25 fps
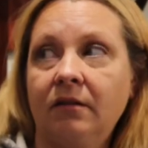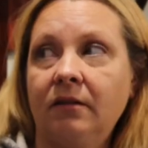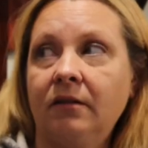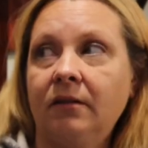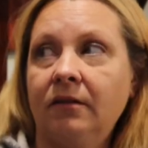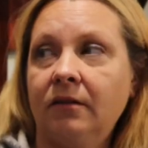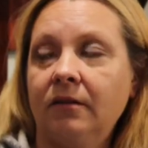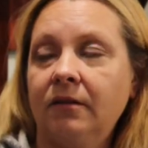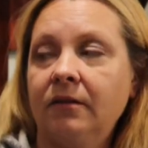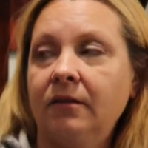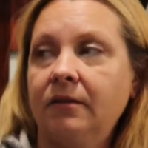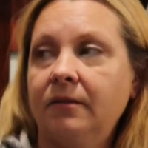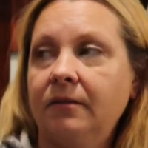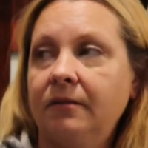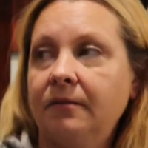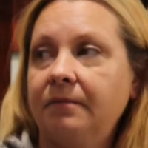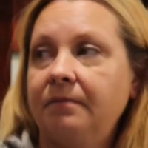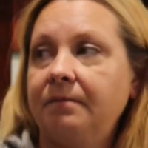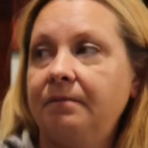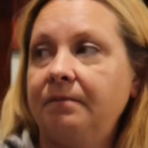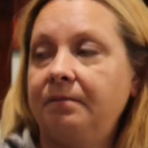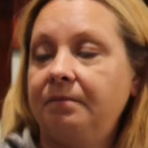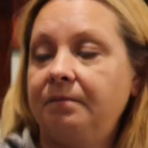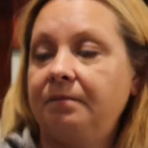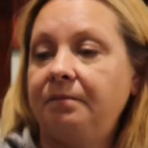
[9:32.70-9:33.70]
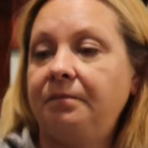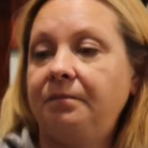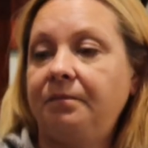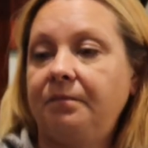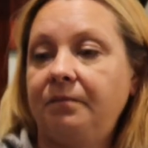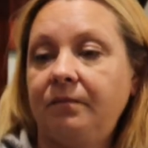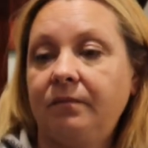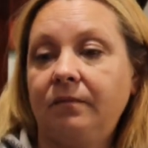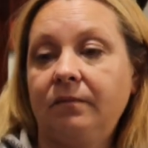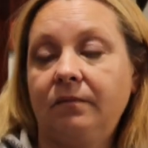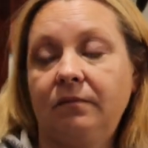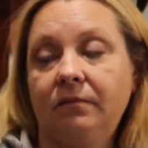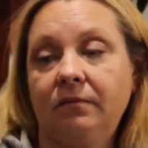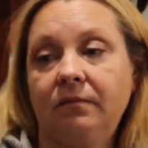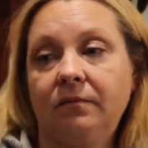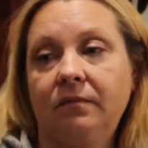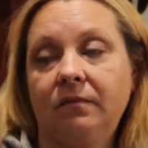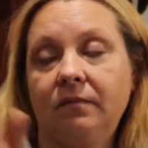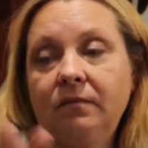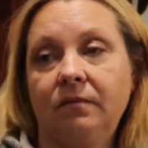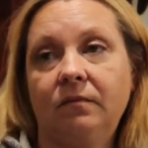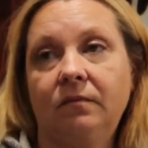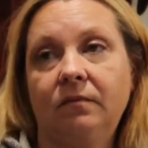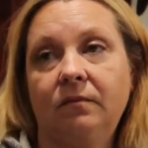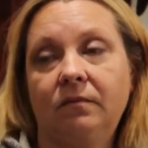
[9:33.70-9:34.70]

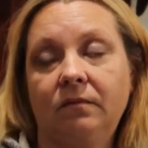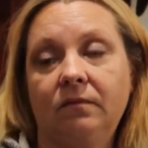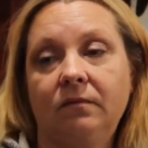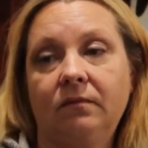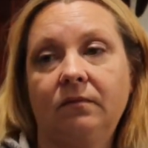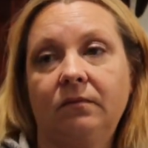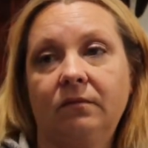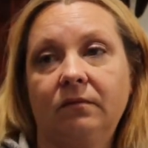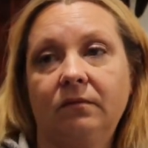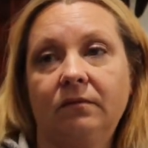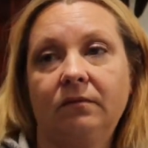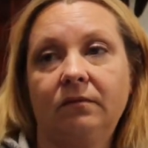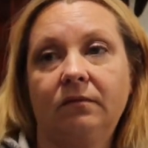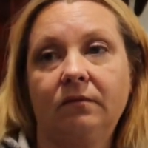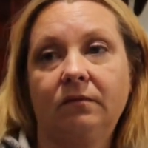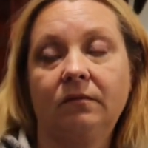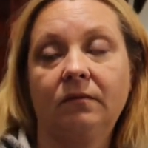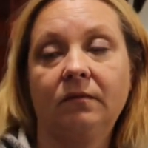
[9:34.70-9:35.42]
No words are spoken by the person on screen.